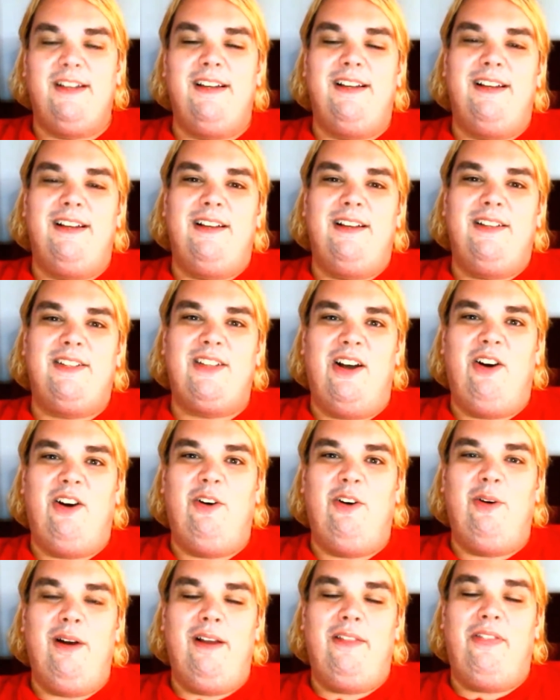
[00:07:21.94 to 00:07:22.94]

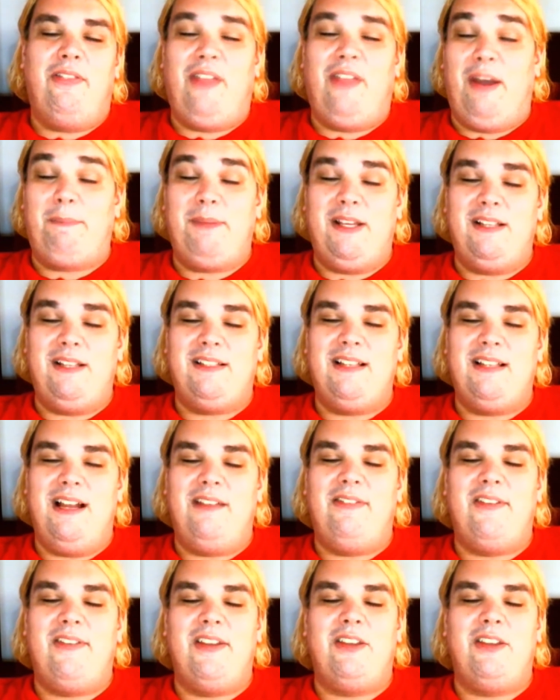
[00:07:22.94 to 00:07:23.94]
So, that being
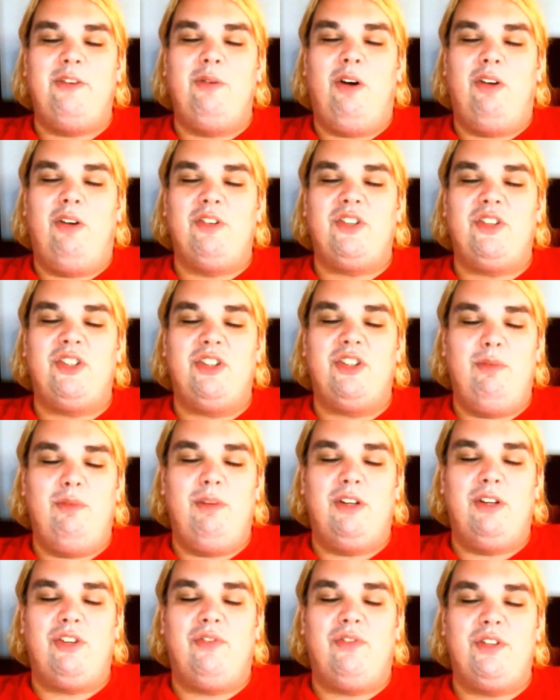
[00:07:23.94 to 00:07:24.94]
said, thank you all so
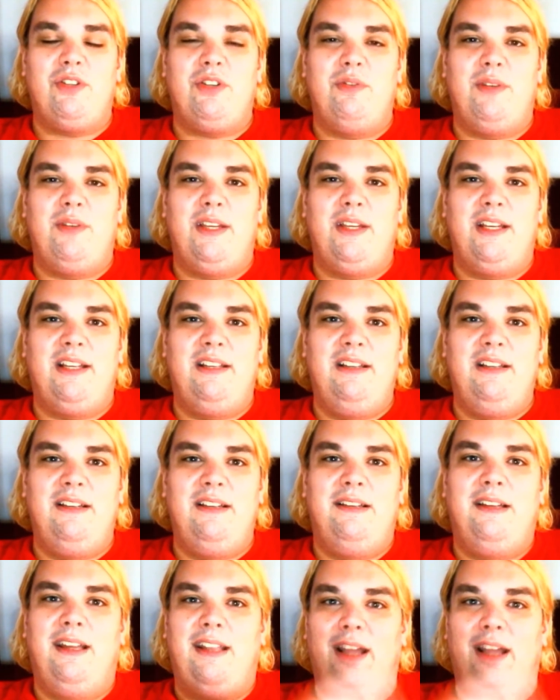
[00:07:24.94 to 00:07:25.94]
much for tuning in,
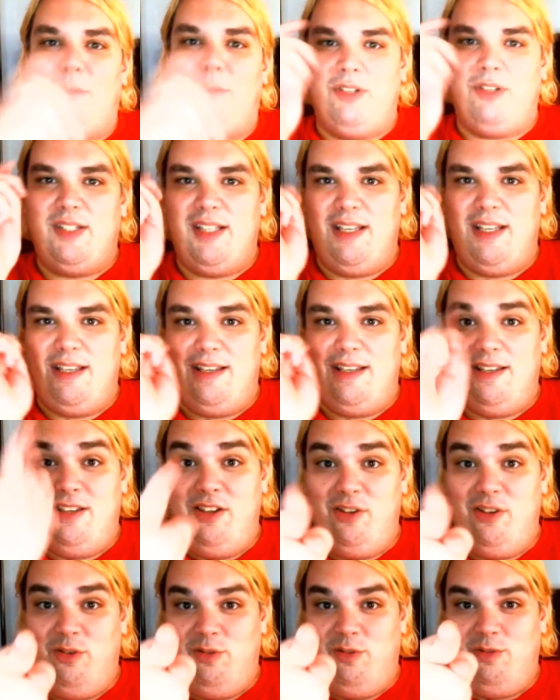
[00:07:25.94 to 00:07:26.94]
and I will see
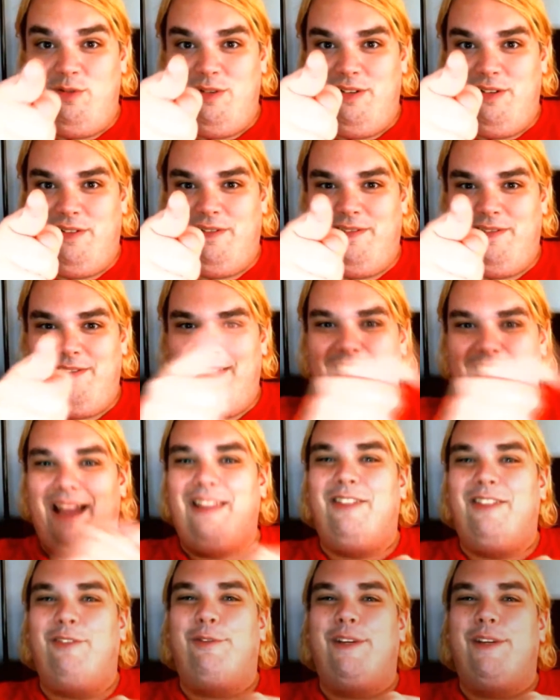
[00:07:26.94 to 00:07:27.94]
you at
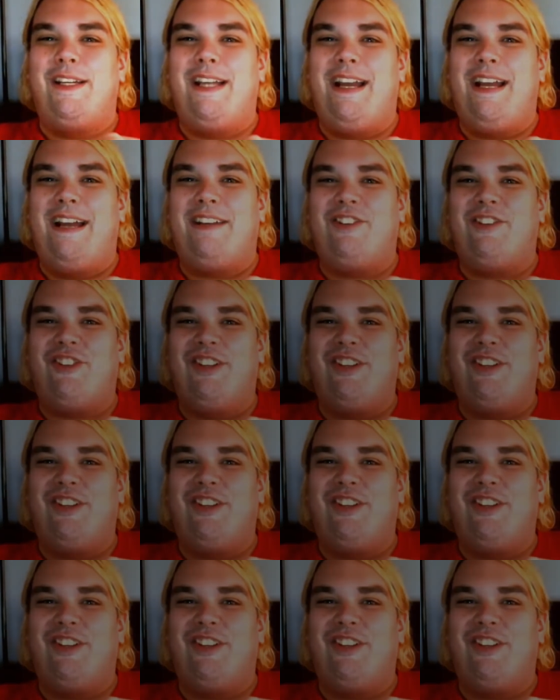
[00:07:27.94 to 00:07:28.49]
the reaction.